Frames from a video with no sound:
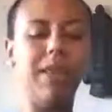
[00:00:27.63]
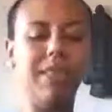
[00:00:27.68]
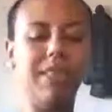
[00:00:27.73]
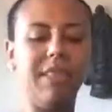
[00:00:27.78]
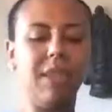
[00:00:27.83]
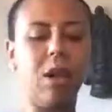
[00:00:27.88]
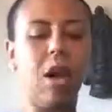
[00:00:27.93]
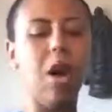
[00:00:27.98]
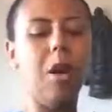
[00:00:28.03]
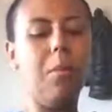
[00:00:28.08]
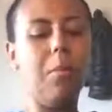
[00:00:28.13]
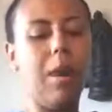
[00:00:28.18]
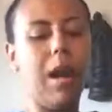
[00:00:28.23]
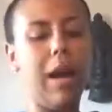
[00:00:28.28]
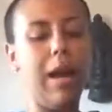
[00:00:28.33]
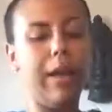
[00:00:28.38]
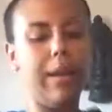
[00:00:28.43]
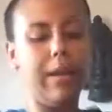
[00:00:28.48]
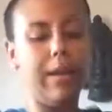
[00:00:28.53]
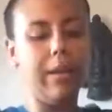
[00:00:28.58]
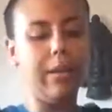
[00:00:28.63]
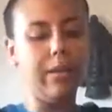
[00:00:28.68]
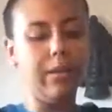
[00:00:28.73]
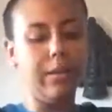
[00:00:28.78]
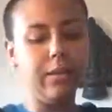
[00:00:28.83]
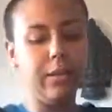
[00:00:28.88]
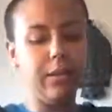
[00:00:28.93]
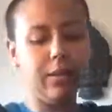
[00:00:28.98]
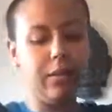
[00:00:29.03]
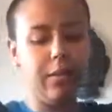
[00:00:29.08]
I start by
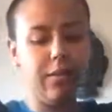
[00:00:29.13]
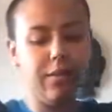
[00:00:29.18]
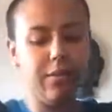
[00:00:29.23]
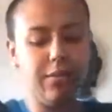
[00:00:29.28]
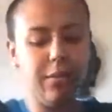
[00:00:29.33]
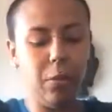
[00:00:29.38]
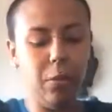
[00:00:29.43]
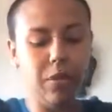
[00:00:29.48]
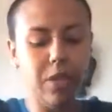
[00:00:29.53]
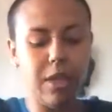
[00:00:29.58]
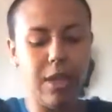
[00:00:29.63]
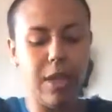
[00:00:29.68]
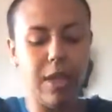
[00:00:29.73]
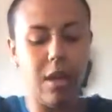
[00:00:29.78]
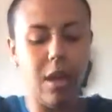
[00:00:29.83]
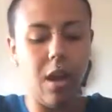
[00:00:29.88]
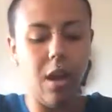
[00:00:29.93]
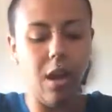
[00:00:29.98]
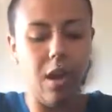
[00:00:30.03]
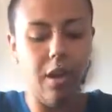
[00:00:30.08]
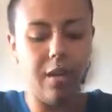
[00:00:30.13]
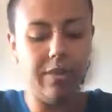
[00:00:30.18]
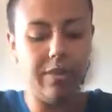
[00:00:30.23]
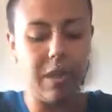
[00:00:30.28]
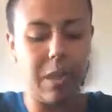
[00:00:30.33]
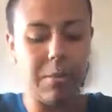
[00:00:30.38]
folding it in half.